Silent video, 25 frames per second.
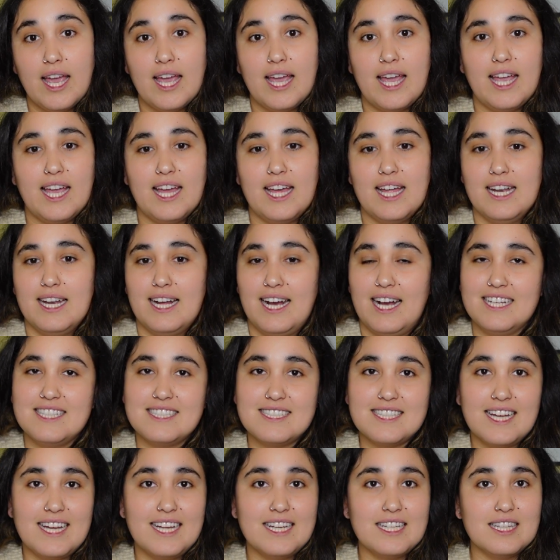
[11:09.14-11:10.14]
And I
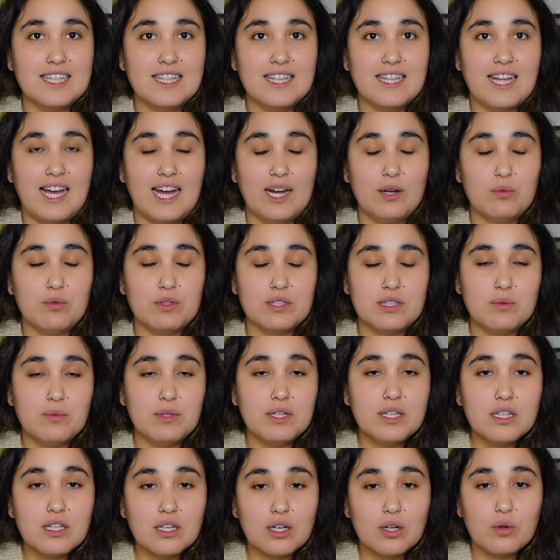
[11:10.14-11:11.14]
said, I really
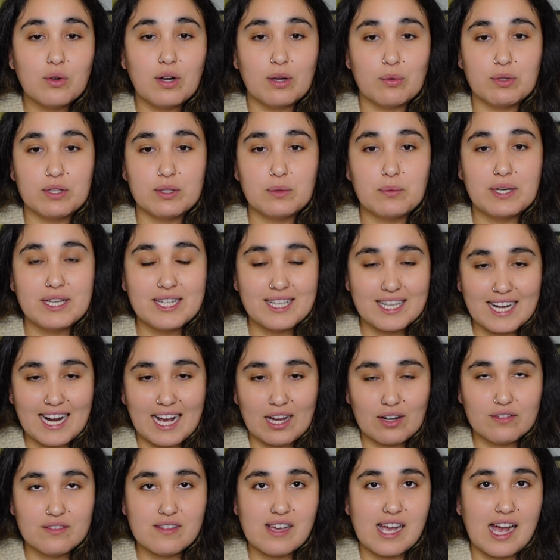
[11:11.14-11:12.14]
wanna go, I really wanna get
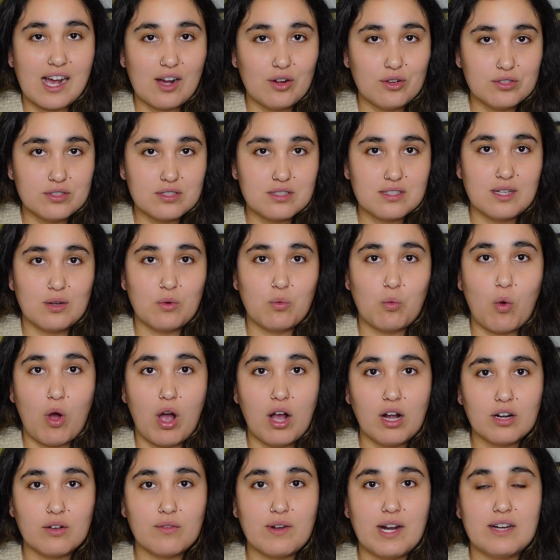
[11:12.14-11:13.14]
out of the house and
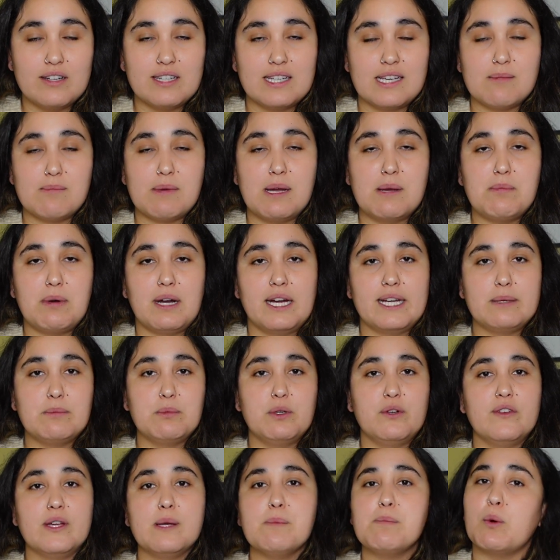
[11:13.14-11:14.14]
walk around and get my body
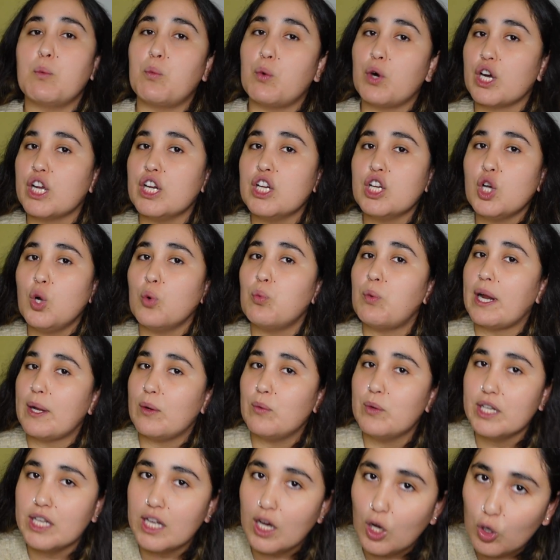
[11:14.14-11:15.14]
moving, but we're gonna go right
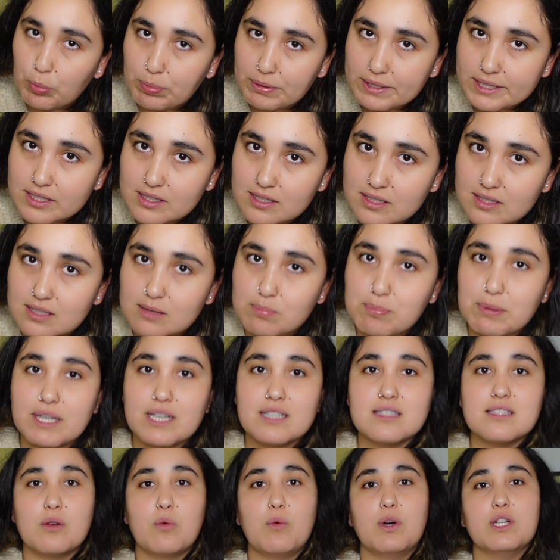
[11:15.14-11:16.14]
when it opens
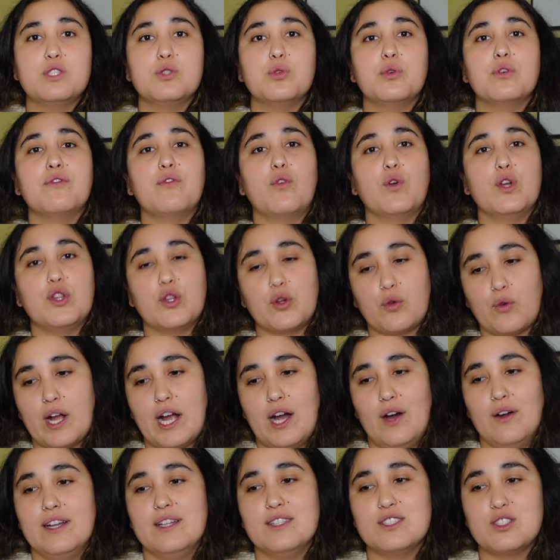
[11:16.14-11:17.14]
because I want to avoid the
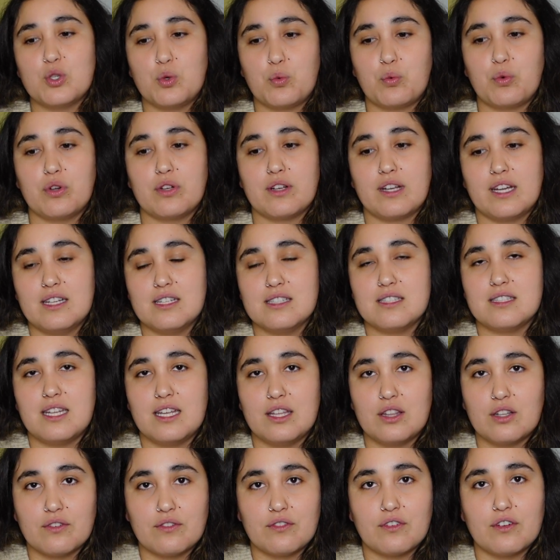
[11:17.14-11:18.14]
crowd. And so we're gonna
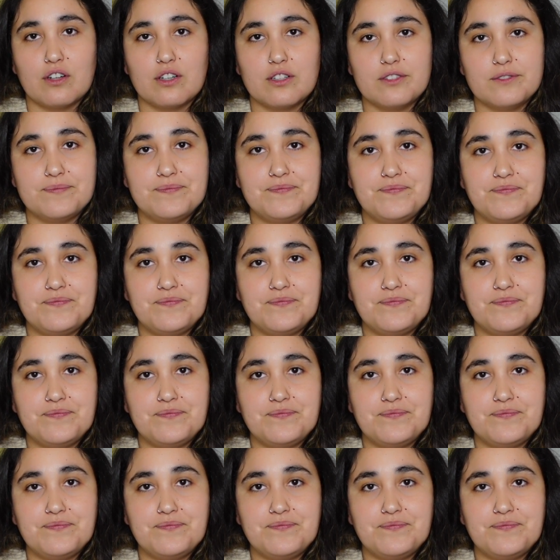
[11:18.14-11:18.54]
stay there for